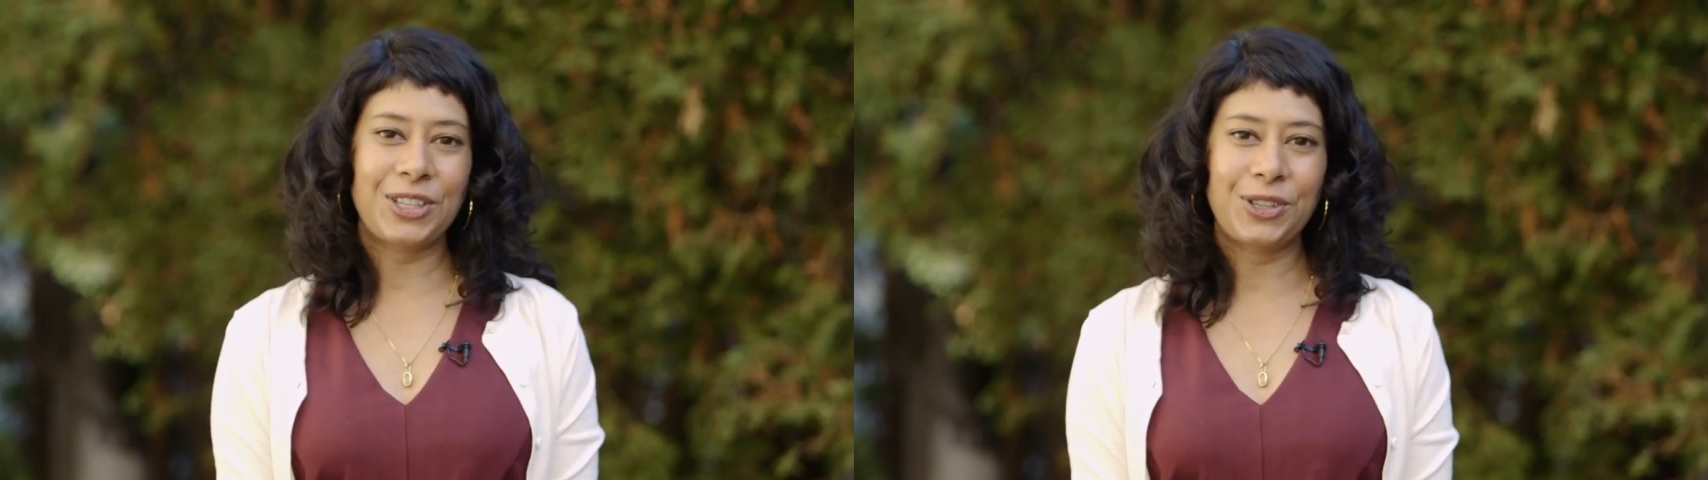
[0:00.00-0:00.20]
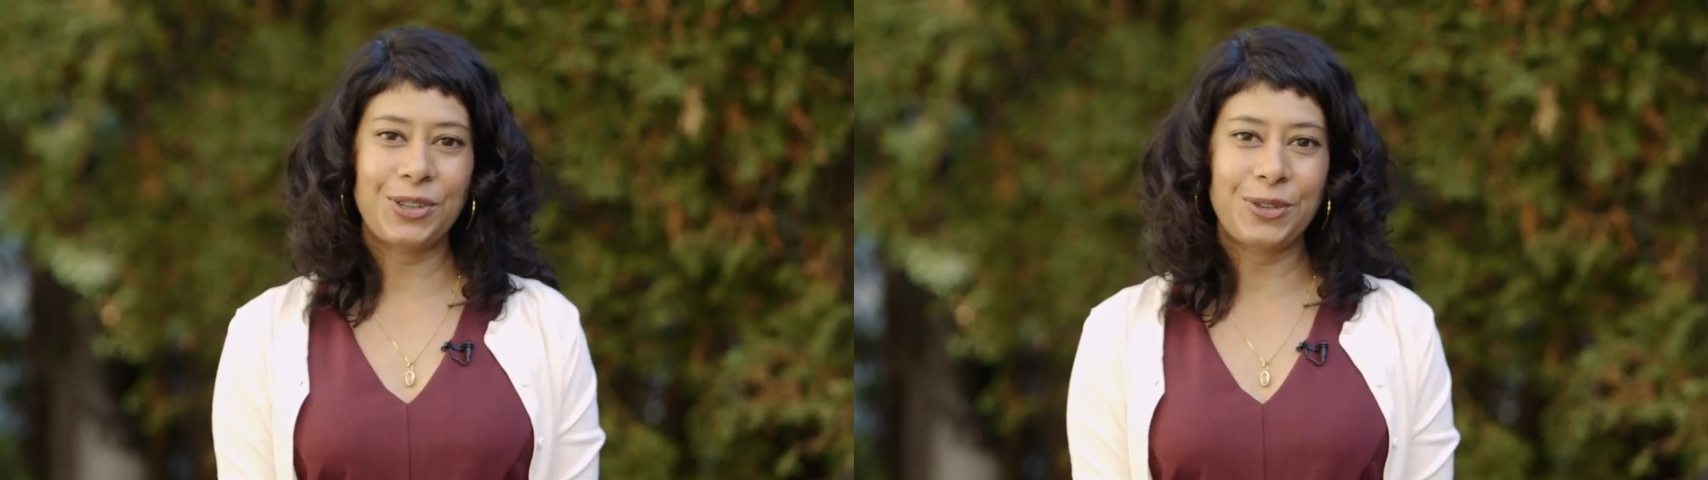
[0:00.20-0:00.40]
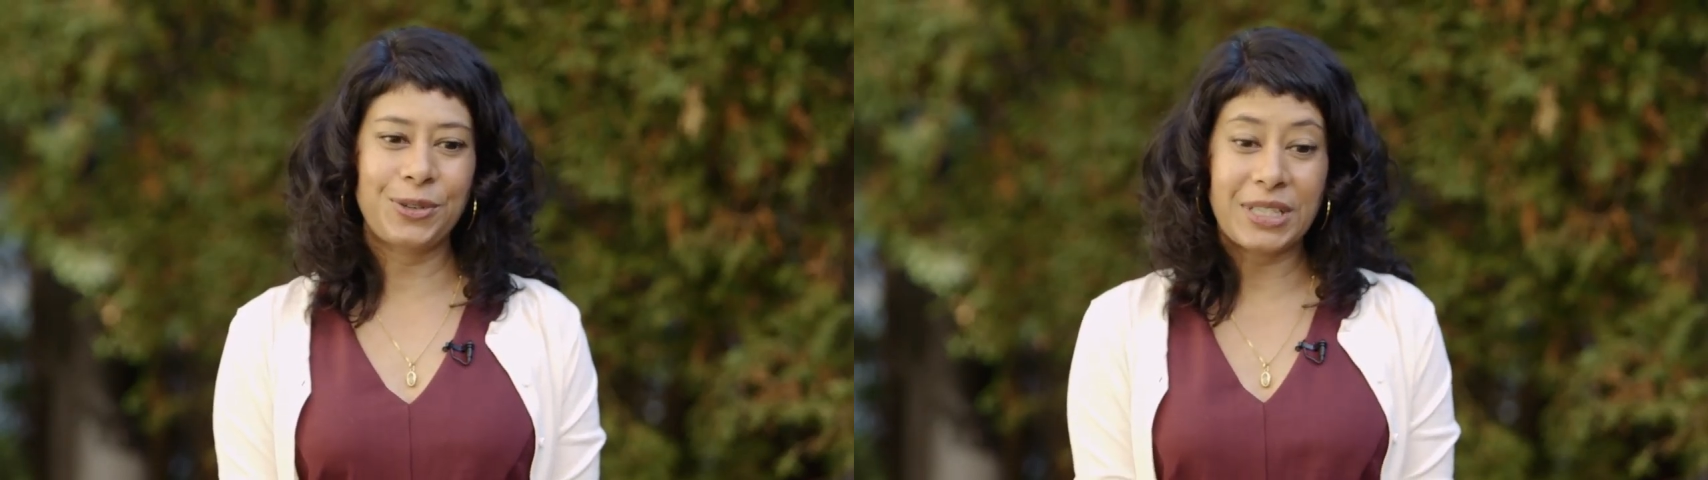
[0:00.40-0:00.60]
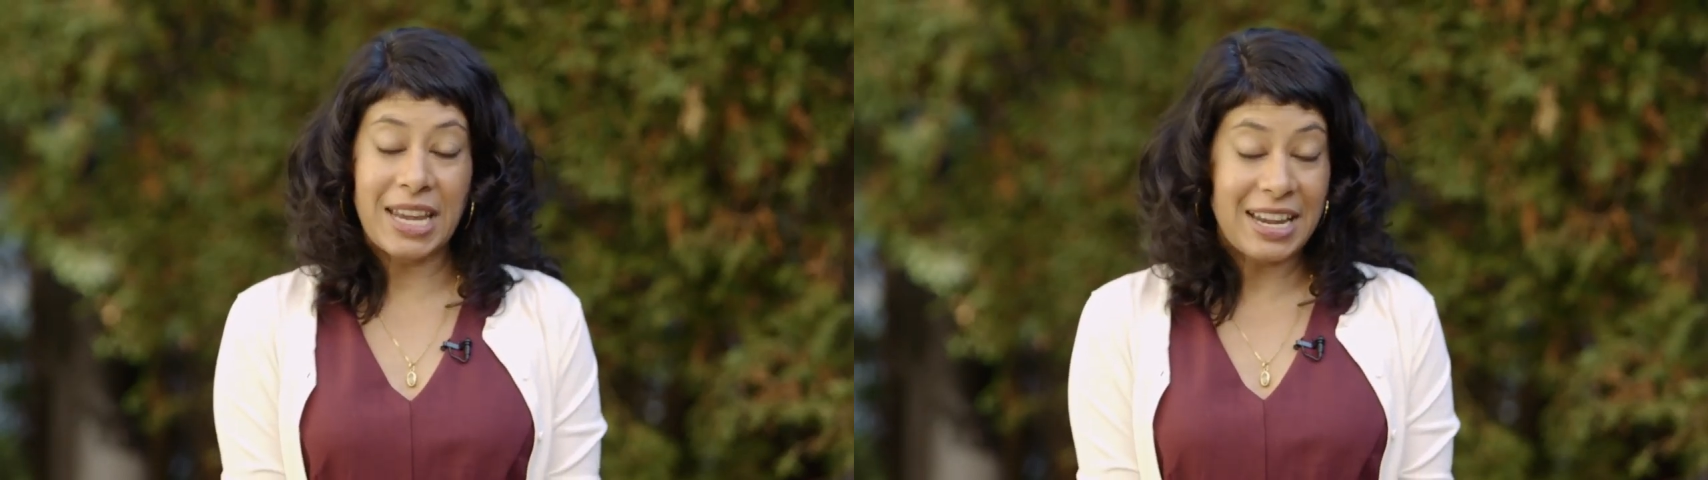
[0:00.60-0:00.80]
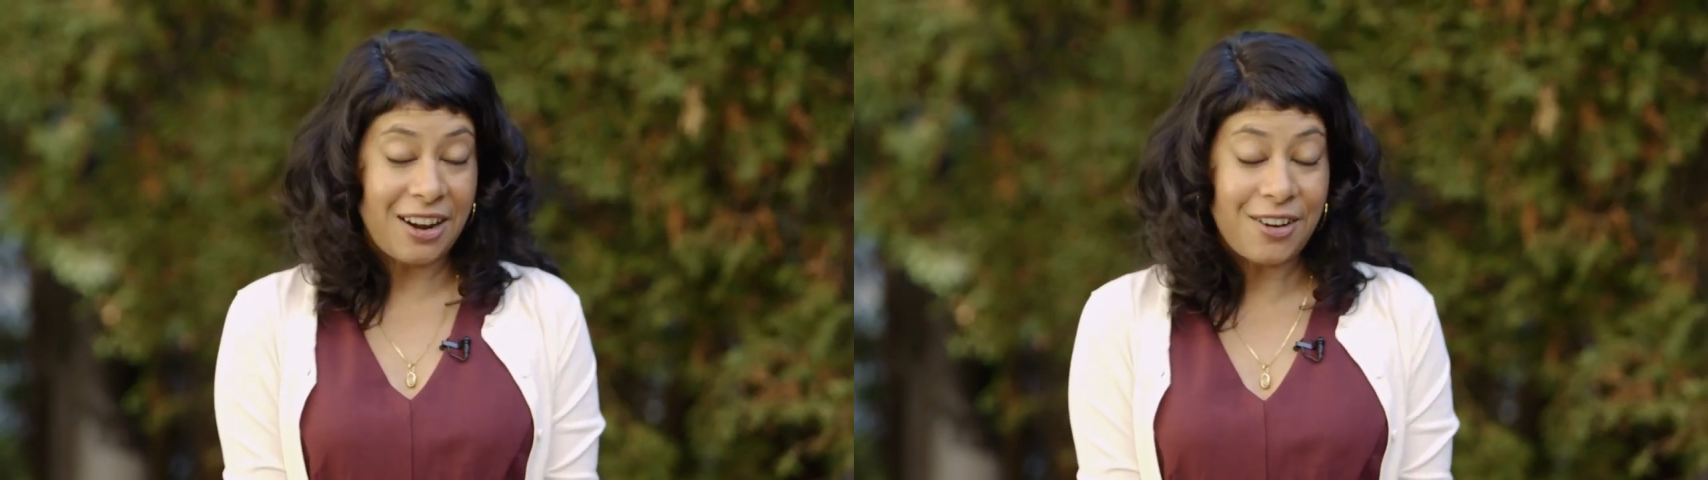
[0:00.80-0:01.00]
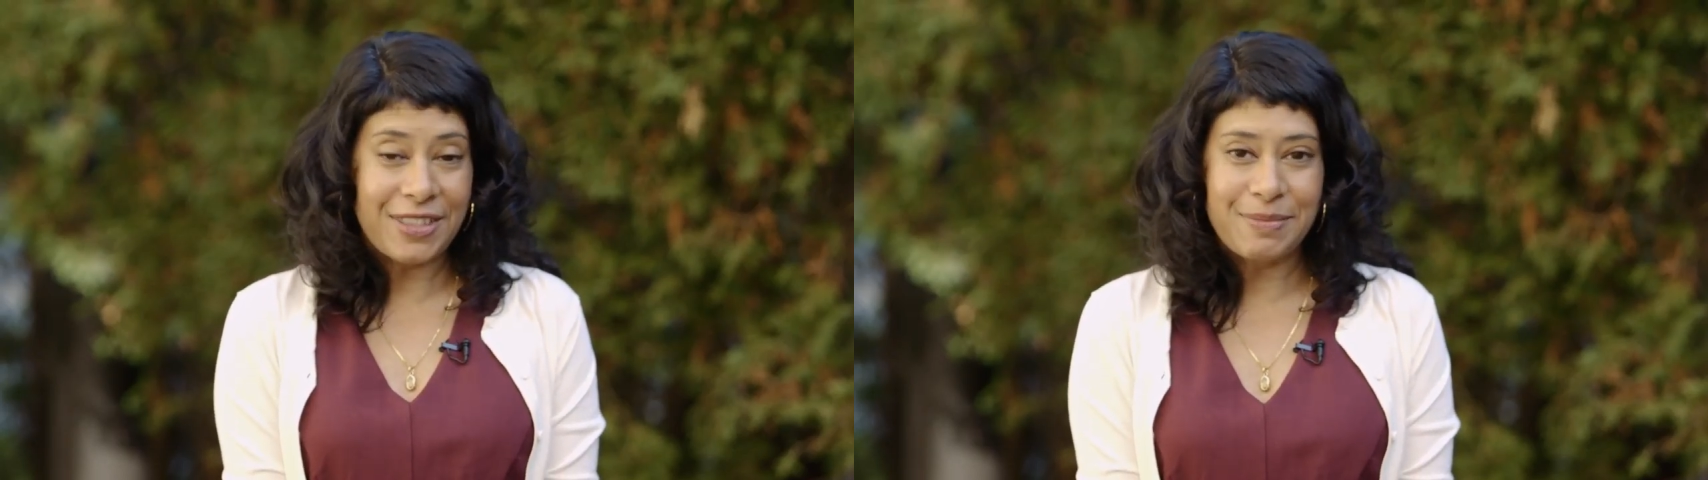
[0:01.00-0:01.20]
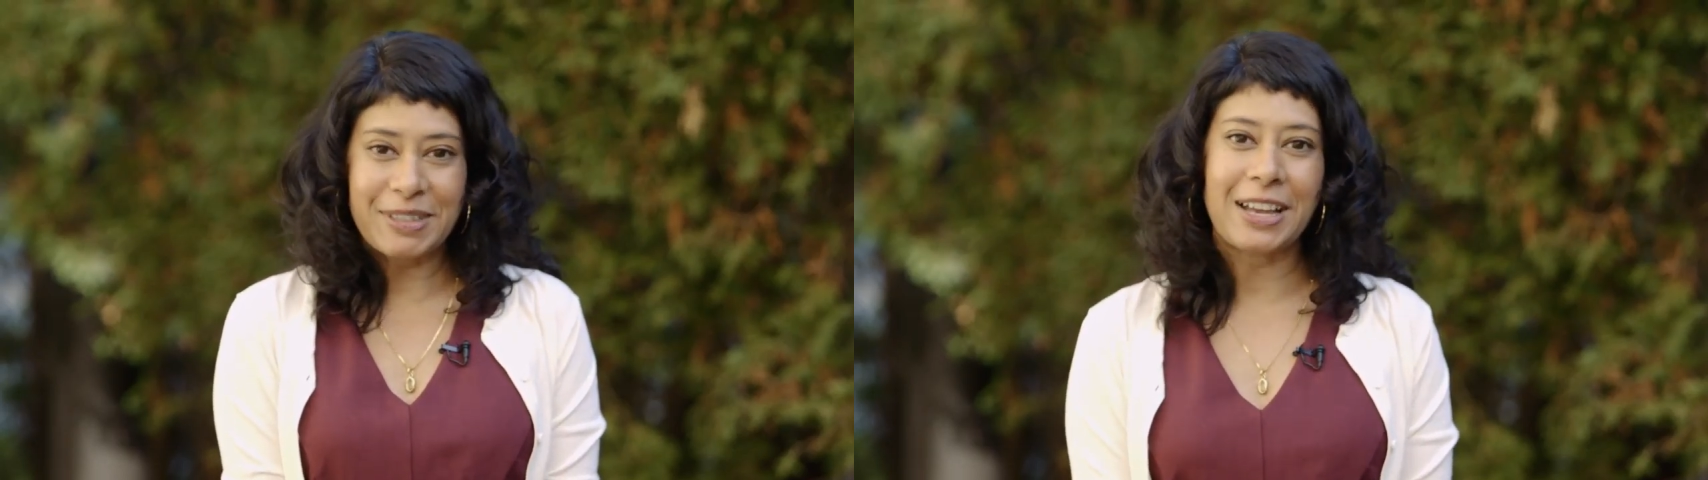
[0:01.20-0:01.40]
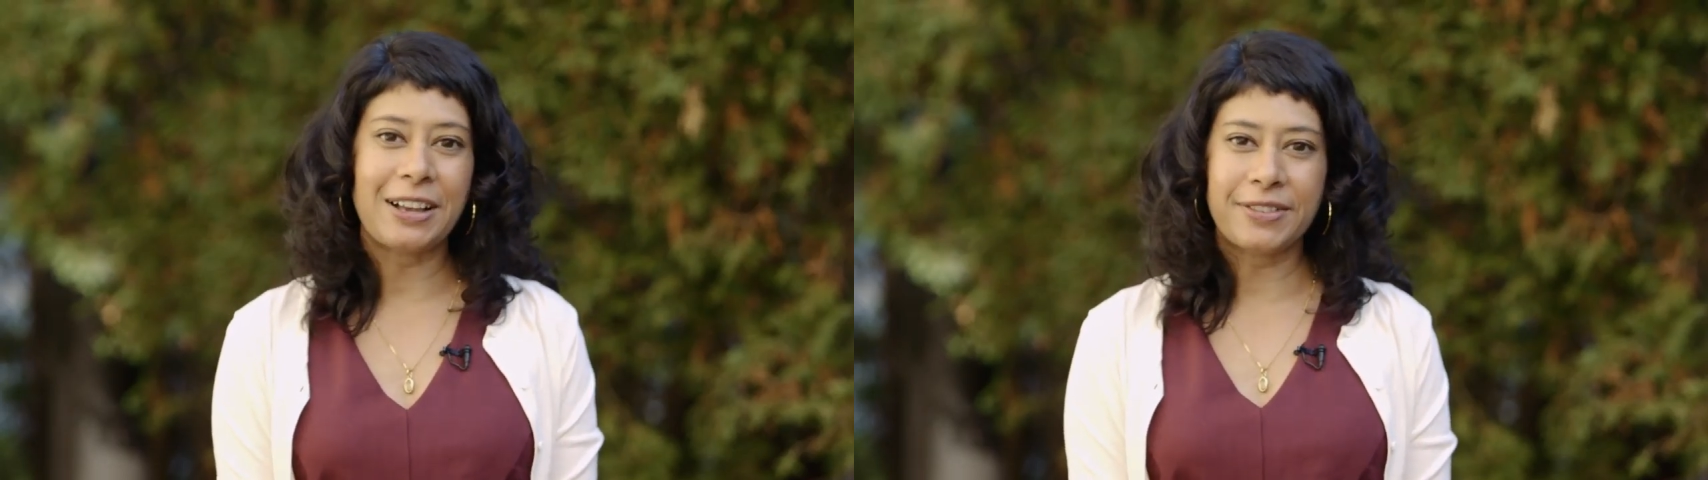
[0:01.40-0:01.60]
to take care of
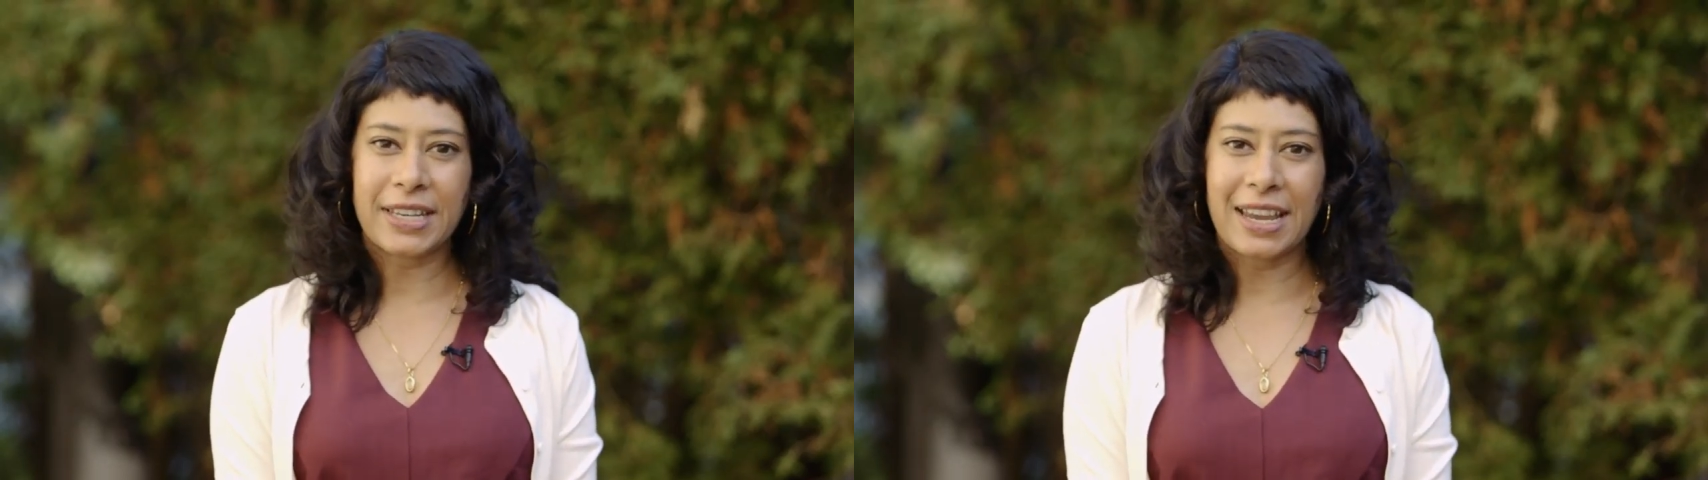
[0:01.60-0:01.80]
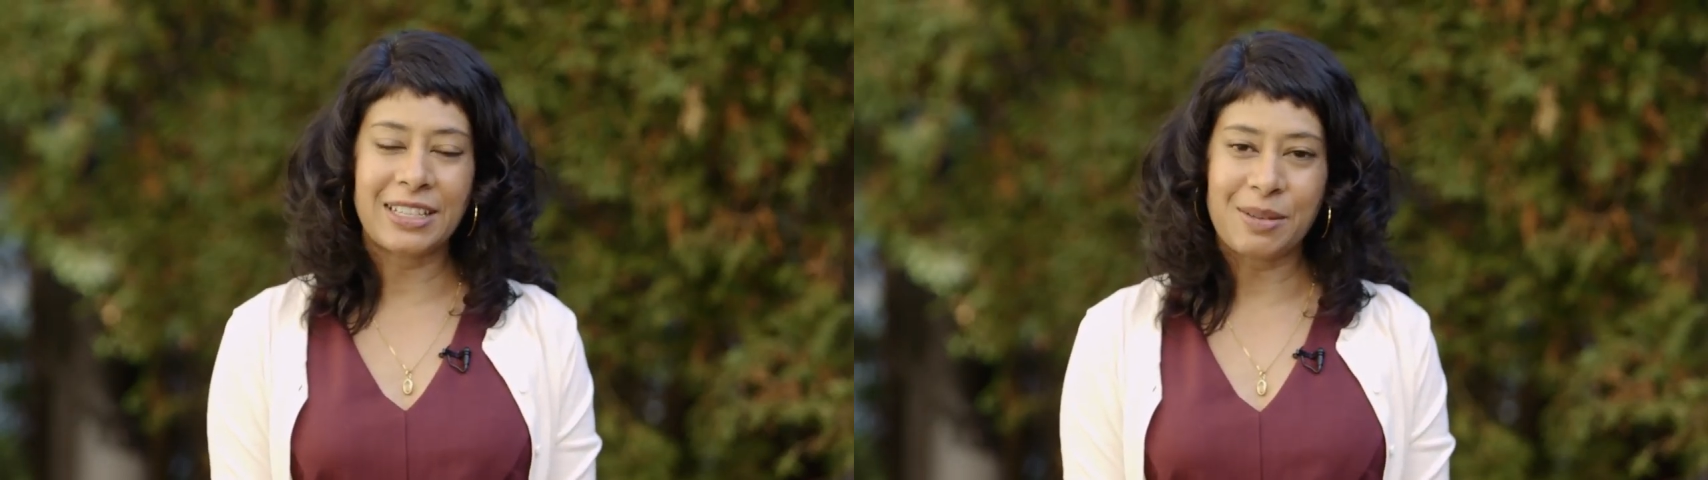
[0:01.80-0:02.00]
themselves and